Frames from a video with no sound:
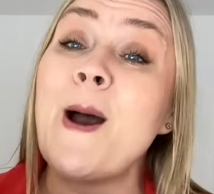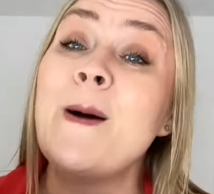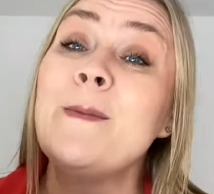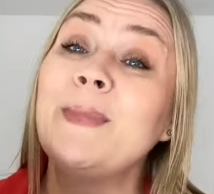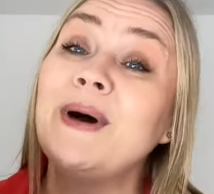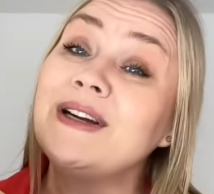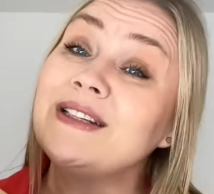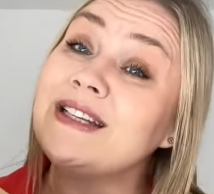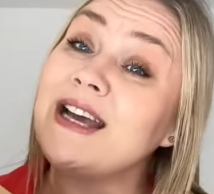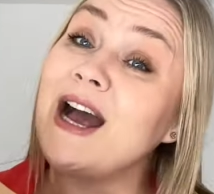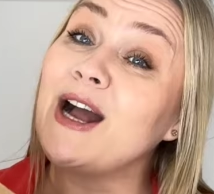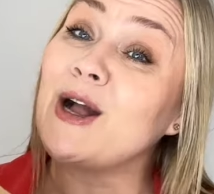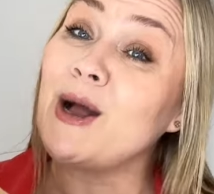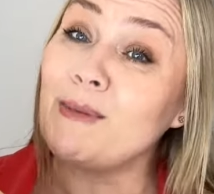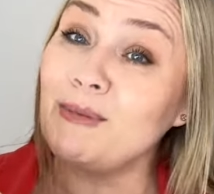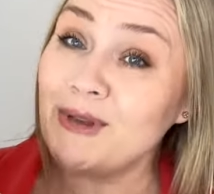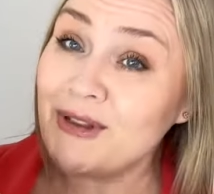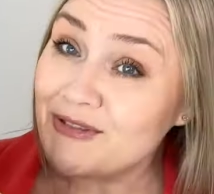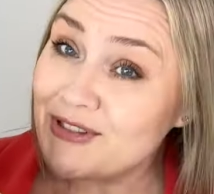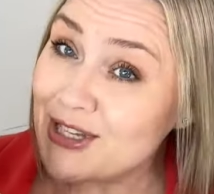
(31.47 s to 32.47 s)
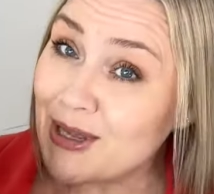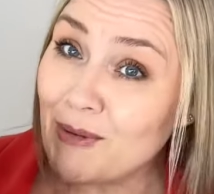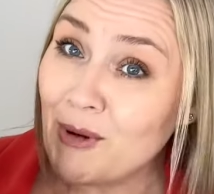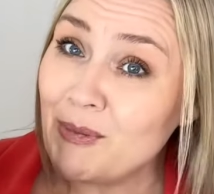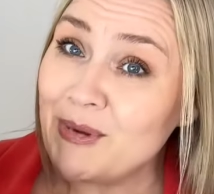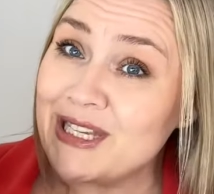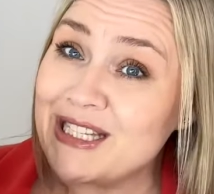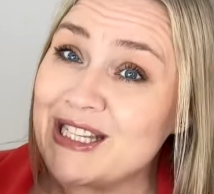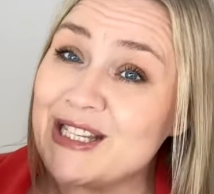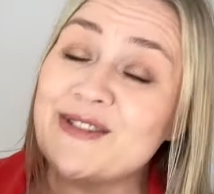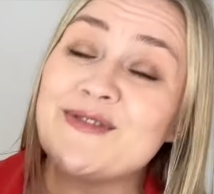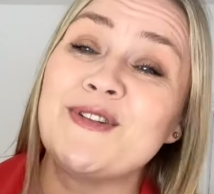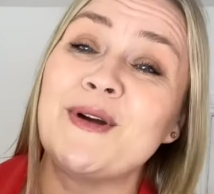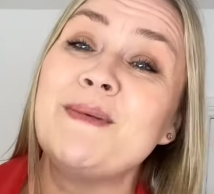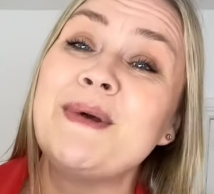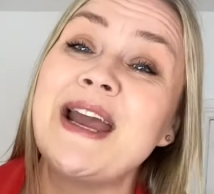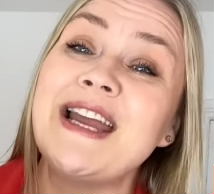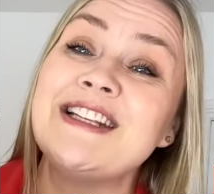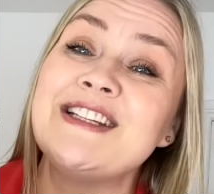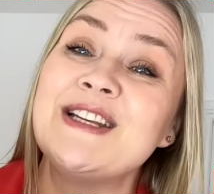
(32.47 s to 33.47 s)
But a couple of summer pieces
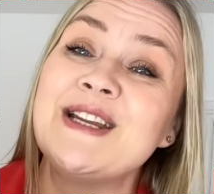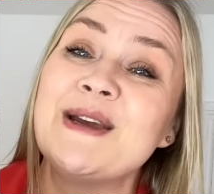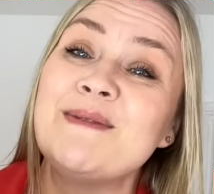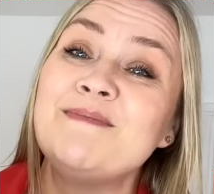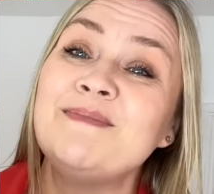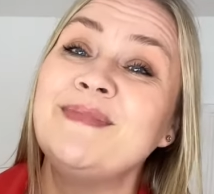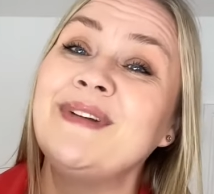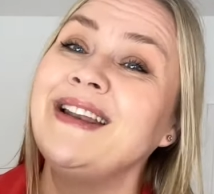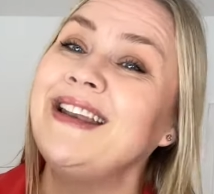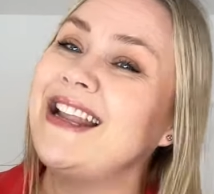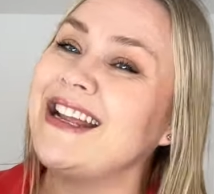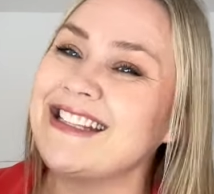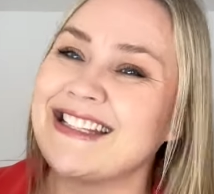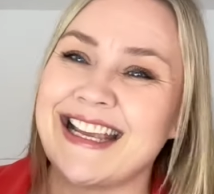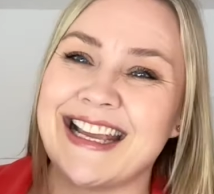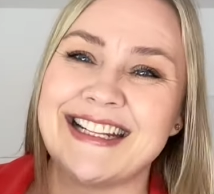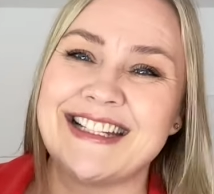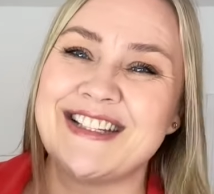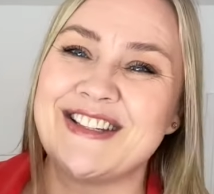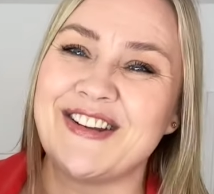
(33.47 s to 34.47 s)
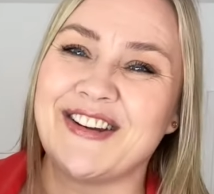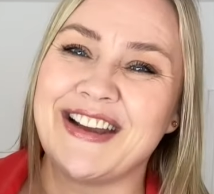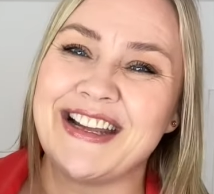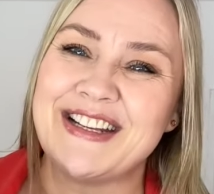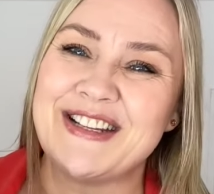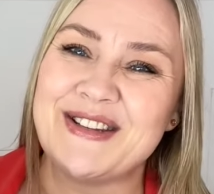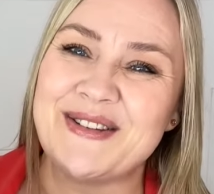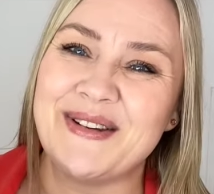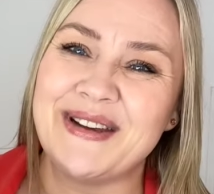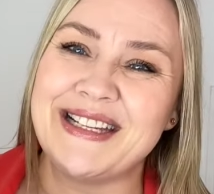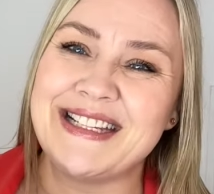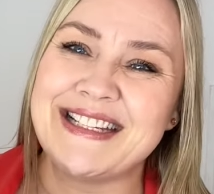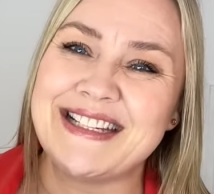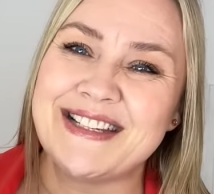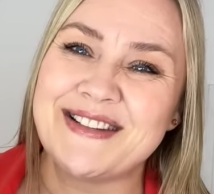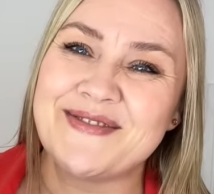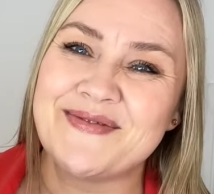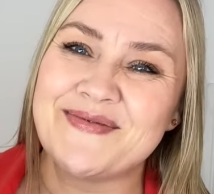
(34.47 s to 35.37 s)
from H&M, let's get stuck into it.